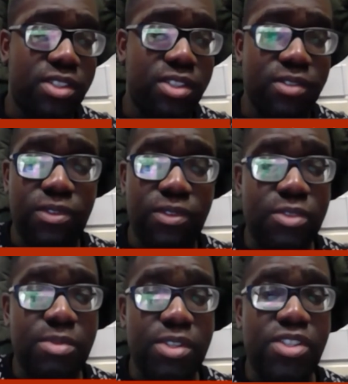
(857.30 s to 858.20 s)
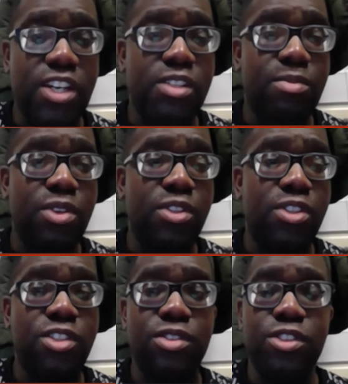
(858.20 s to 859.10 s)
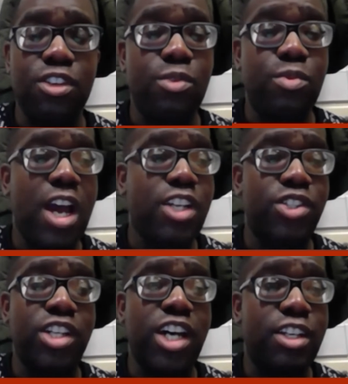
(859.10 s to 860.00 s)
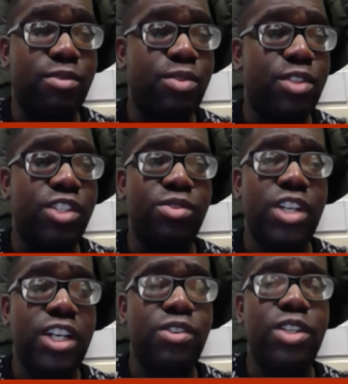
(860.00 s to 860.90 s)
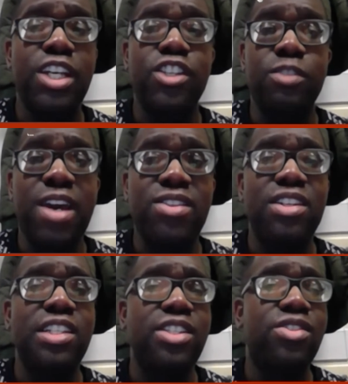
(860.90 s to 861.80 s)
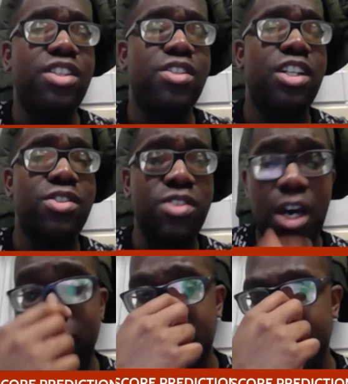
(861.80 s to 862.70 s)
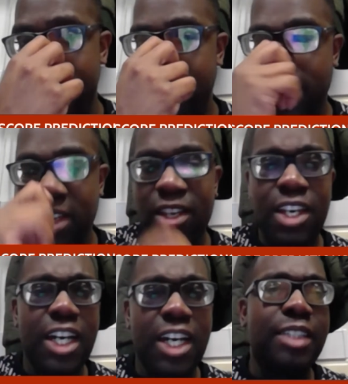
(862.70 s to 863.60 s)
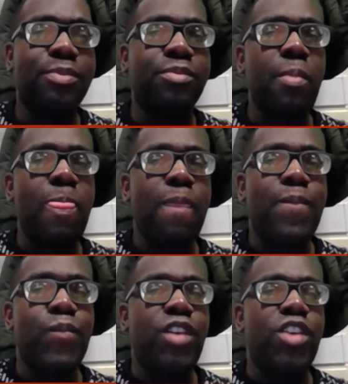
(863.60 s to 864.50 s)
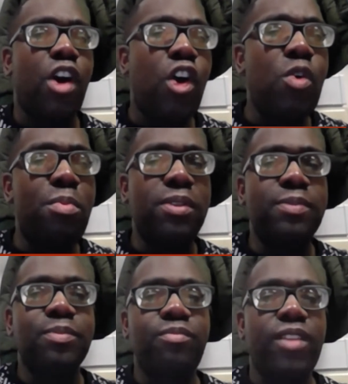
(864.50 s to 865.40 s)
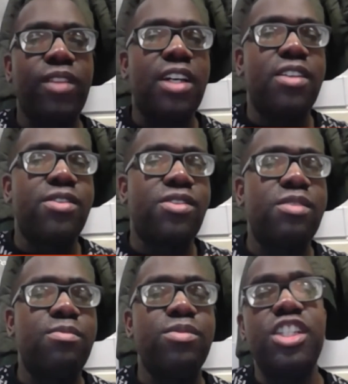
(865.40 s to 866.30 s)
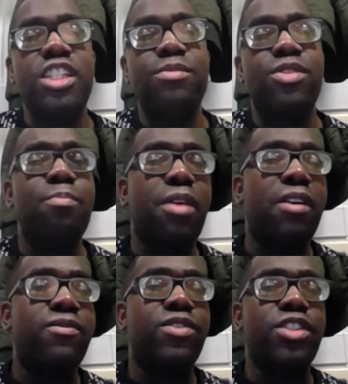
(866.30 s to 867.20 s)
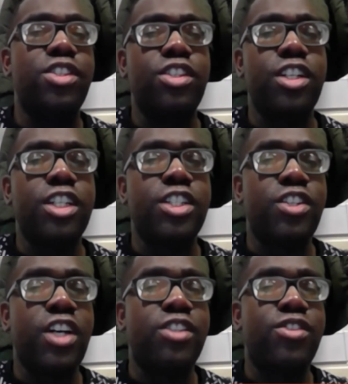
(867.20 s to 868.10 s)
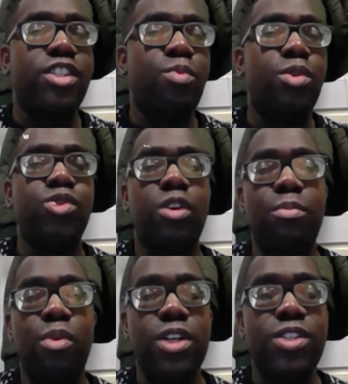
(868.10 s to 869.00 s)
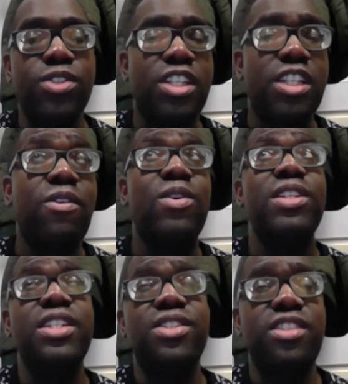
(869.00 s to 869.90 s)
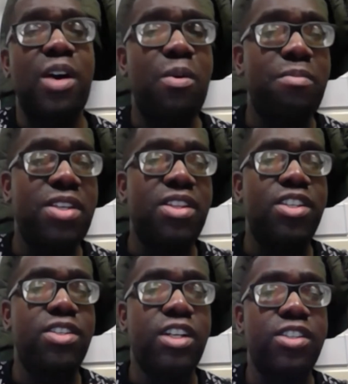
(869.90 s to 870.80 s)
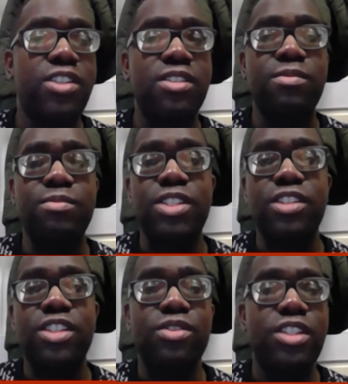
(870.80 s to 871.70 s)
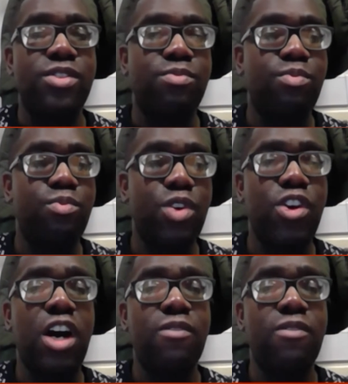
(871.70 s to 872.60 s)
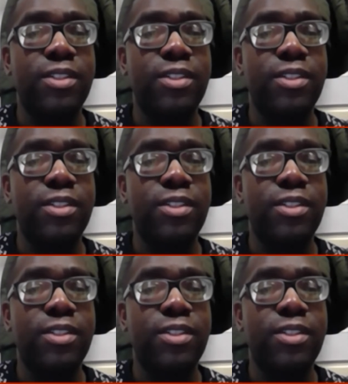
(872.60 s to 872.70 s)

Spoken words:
for him to be sacked. To be honest, you know, I'd expect at least a dub here, and hope that some teams above United will drop points. And at the very least, that will mean that United can at least recover